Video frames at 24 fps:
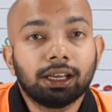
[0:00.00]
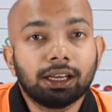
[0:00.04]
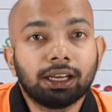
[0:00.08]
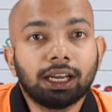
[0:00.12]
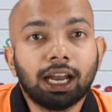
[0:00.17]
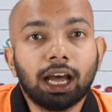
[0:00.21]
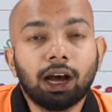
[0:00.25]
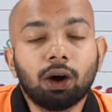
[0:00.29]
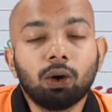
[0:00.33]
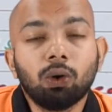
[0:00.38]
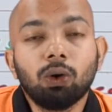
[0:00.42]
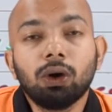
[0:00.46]

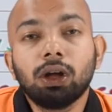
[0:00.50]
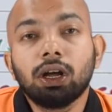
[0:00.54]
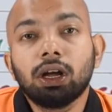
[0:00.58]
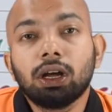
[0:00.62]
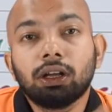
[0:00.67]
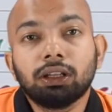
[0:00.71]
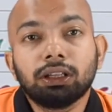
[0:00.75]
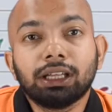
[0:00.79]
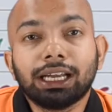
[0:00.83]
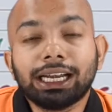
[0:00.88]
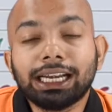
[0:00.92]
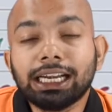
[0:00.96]
Now,
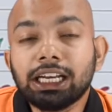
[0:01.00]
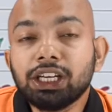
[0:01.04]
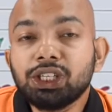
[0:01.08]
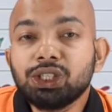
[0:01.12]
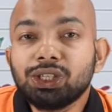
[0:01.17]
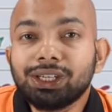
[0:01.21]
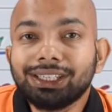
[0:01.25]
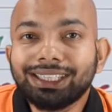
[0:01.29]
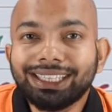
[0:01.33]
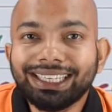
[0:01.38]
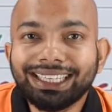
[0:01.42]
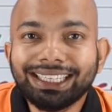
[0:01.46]
the
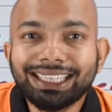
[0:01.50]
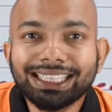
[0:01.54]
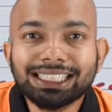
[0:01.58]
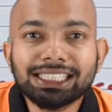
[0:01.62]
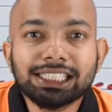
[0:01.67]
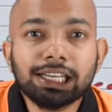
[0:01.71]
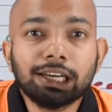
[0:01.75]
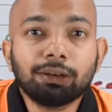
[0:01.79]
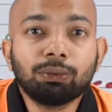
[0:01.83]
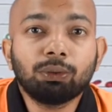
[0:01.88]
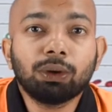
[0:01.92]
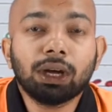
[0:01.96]
additional
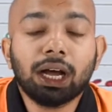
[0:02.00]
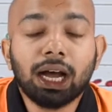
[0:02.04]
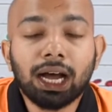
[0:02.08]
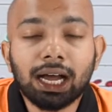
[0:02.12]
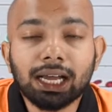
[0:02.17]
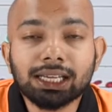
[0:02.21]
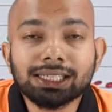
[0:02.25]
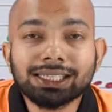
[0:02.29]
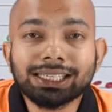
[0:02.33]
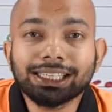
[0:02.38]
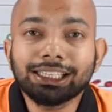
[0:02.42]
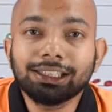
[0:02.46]
details that were
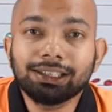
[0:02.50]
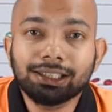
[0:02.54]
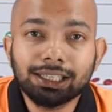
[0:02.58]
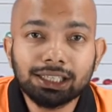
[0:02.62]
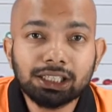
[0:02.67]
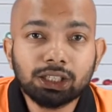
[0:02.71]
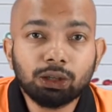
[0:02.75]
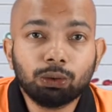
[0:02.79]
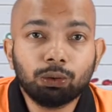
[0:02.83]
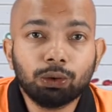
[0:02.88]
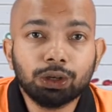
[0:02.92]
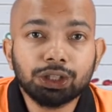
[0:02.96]
asked in
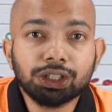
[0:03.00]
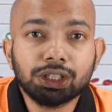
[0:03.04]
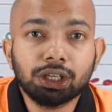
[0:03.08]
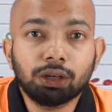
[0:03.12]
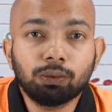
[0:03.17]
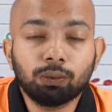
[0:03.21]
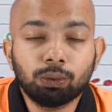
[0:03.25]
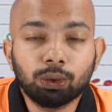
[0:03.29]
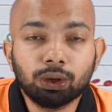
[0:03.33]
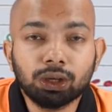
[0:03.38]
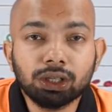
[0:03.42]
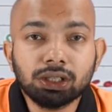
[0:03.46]
this
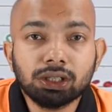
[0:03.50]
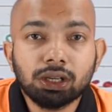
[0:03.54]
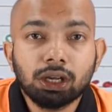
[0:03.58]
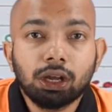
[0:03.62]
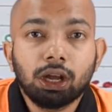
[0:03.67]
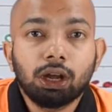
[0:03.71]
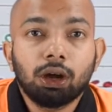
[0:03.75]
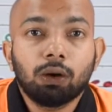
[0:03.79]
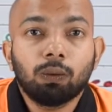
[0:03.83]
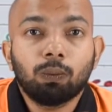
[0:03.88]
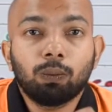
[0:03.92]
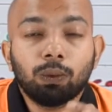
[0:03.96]
question was,
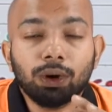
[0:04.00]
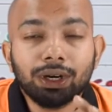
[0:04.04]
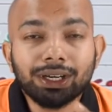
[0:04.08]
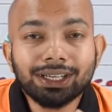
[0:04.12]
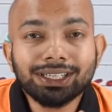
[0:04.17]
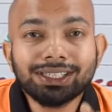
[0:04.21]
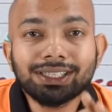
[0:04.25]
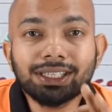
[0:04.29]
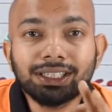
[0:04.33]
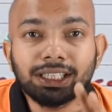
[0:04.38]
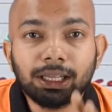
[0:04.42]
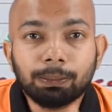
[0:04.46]
what
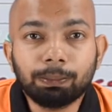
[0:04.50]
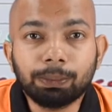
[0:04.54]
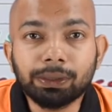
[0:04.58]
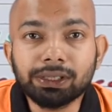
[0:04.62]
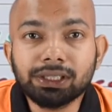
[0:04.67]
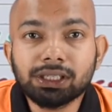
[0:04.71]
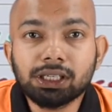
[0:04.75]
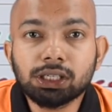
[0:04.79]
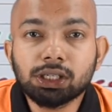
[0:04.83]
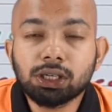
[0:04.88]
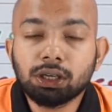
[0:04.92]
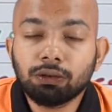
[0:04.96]
is the
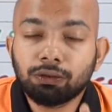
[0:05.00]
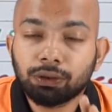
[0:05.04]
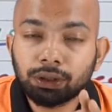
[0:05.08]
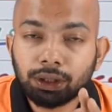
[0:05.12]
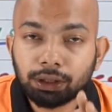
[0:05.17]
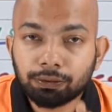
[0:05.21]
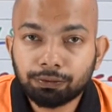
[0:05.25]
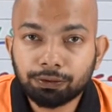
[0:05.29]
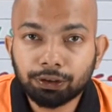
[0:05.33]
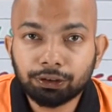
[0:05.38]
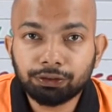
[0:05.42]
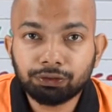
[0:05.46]
depreciation for
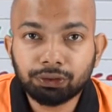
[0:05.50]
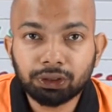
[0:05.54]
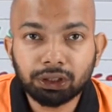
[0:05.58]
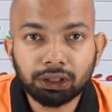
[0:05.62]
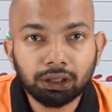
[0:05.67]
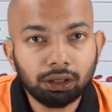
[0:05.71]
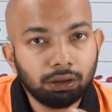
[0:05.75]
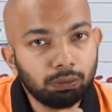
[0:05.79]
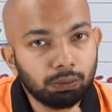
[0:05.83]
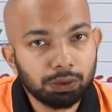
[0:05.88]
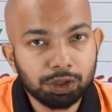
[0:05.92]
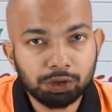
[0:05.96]
the 5th
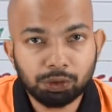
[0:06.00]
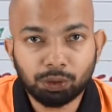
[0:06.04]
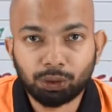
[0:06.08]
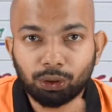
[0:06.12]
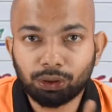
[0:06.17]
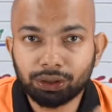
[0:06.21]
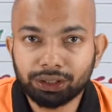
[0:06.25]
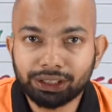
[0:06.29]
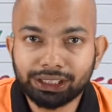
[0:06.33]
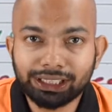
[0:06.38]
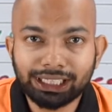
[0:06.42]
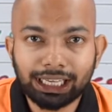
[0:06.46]
year, which we
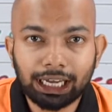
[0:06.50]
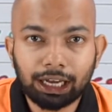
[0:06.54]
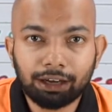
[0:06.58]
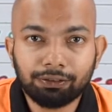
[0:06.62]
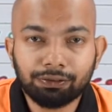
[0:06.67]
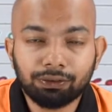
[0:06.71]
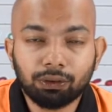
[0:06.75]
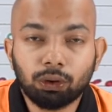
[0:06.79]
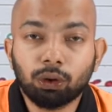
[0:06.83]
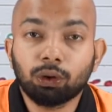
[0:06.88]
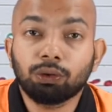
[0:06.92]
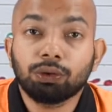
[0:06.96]
already
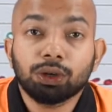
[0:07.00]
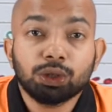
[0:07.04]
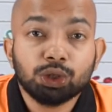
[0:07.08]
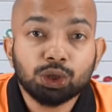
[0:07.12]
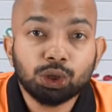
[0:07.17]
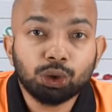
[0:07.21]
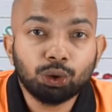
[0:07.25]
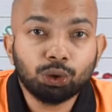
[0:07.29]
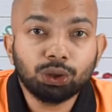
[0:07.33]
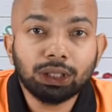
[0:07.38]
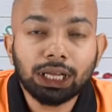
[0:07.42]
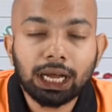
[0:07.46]
have or which
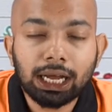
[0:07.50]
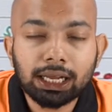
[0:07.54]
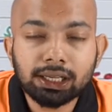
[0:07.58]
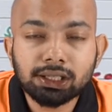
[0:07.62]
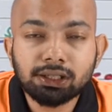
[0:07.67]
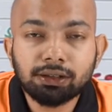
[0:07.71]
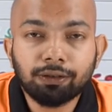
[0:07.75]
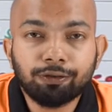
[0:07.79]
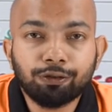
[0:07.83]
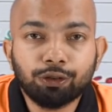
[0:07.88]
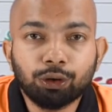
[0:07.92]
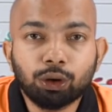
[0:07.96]
you know the
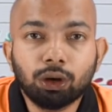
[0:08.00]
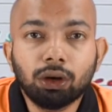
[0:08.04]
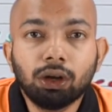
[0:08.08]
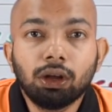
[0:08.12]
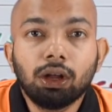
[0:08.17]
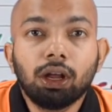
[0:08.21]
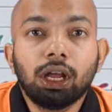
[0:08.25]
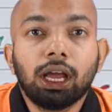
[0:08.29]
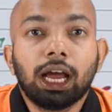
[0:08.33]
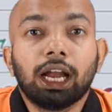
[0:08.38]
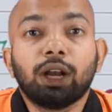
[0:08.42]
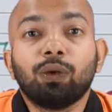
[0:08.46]
answer for?
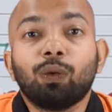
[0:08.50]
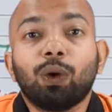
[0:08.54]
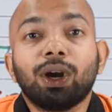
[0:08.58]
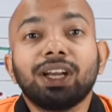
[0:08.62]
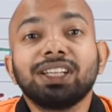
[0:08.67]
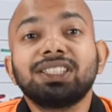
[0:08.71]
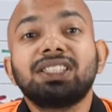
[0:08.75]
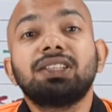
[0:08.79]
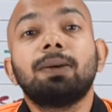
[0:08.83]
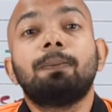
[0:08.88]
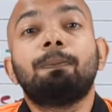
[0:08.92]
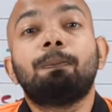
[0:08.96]
And what
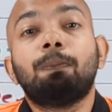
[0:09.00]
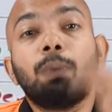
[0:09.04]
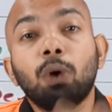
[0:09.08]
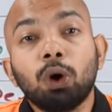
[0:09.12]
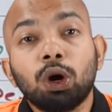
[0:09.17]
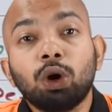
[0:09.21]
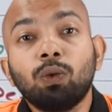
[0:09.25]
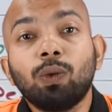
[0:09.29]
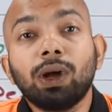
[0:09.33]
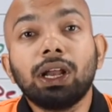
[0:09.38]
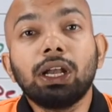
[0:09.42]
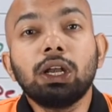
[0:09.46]
is the
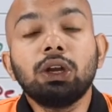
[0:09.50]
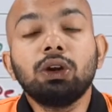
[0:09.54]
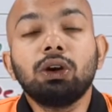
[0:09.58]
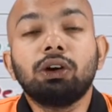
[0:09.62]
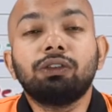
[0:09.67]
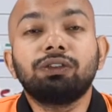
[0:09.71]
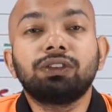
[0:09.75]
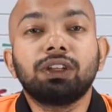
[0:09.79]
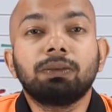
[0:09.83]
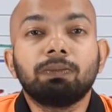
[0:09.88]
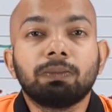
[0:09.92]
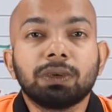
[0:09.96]
book value
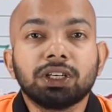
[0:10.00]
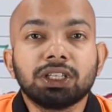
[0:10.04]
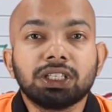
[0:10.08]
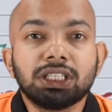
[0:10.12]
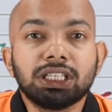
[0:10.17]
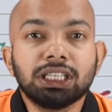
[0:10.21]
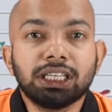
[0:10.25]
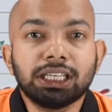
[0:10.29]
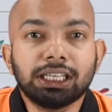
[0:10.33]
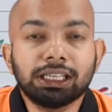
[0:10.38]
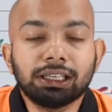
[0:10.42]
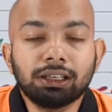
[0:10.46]
of the
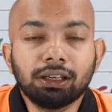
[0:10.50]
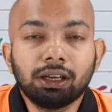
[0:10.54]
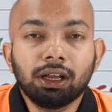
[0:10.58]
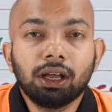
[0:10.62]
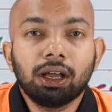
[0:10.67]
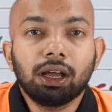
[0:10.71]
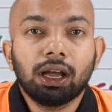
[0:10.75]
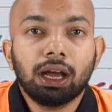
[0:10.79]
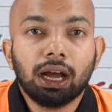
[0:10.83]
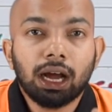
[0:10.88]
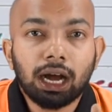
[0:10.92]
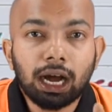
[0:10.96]
machine
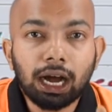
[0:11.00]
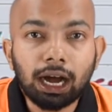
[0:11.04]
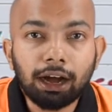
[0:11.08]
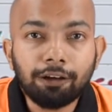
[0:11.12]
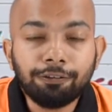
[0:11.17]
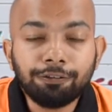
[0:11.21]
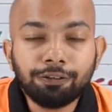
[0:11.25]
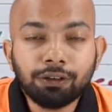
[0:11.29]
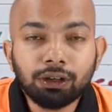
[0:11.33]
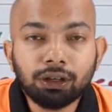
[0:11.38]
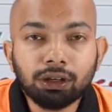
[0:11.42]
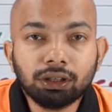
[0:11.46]

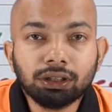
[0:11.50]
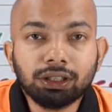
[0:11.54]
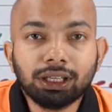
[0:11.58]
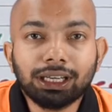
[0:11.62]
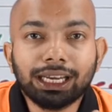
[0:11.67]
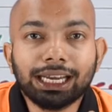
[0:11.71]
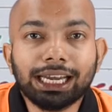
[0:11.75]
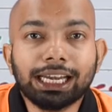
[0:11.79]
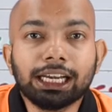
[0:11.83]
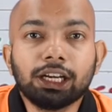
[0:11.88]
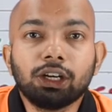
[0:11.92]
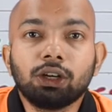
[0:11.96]
after the
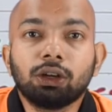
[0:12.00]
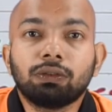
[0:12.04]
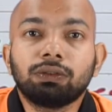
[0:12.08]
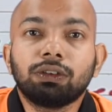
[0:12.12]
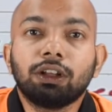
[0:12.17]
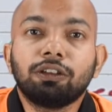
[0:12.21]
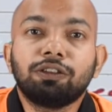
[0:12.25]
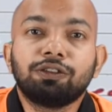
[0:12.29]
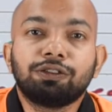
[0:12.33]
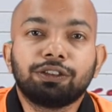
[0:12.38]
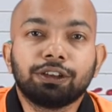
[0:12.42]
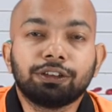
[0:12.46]
end of
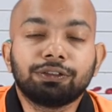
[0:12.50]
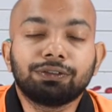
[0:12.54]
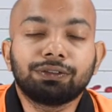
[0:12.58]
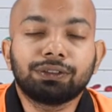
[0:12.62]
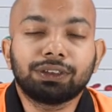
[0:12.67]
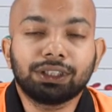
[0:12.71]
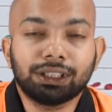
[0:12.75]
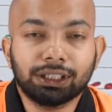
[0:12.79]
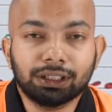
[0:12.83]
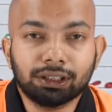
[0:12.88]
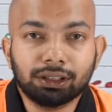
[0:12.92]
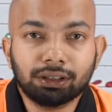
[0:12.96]
the
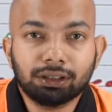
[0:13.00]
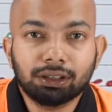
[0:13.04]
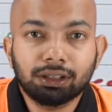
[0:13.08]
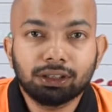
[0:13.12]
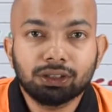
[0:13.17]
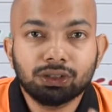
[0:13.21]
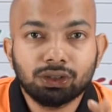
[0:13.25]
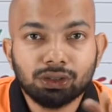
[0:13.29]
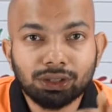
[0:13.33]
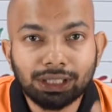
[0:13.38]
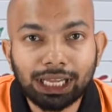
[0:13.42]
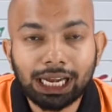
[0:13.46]
5th year?
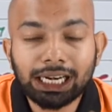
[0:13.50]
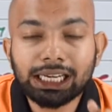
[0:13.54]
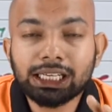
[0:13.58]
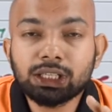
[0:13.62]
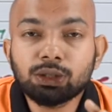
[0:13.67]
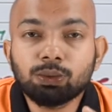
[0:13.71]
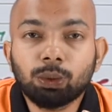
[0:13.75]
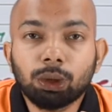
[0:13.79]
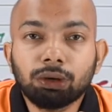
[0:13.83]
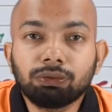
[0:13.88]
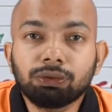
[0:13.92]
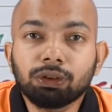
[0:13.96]
So that
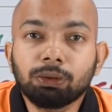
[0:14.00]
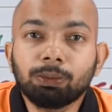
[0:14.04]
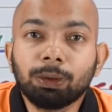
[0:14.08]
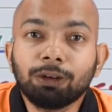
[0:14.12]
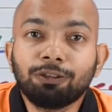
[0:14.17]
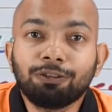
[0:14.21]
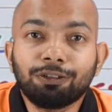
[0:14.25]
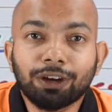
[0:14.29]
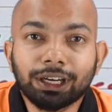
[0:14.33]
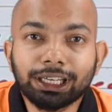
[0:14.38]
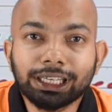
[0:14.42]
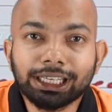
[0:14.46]
is what we'll be
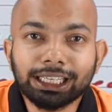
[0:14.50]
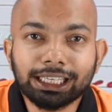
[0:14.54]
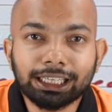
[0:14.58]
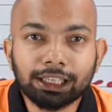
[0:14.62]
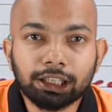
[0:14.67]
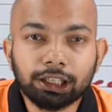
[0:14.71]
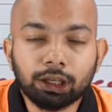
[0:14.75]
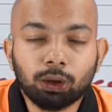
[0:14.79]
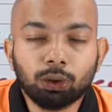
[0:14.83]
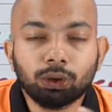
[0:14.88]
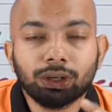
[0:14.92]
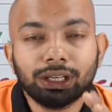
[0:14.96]
finding
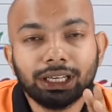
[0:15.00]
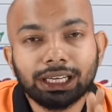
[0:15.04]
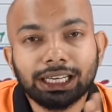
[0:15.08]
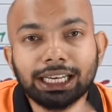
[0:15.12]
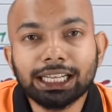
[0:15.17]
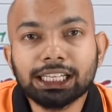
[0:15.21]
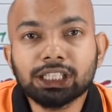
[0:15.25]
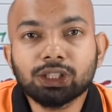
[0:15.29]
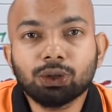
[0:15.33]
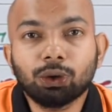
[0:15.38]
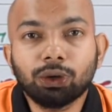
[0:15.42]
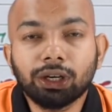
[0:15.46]
and out.
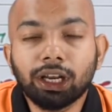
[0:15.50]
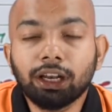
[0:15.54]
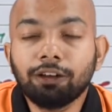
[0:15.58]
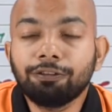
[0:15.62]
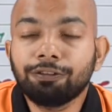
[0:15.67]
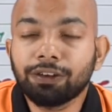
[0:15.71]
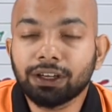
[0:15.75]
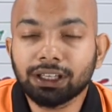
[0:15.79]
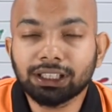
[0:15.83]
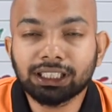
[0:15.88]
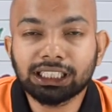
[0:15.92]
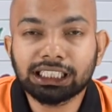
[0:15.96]
Let's go ahead
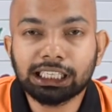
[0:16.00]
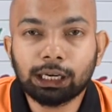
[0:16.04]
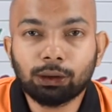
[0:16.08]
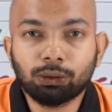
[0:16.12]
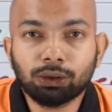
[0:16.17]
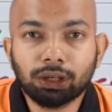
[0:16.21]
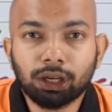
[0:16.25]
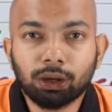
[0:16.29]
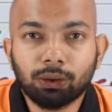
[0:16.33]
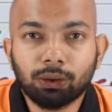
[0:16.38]
and figure that out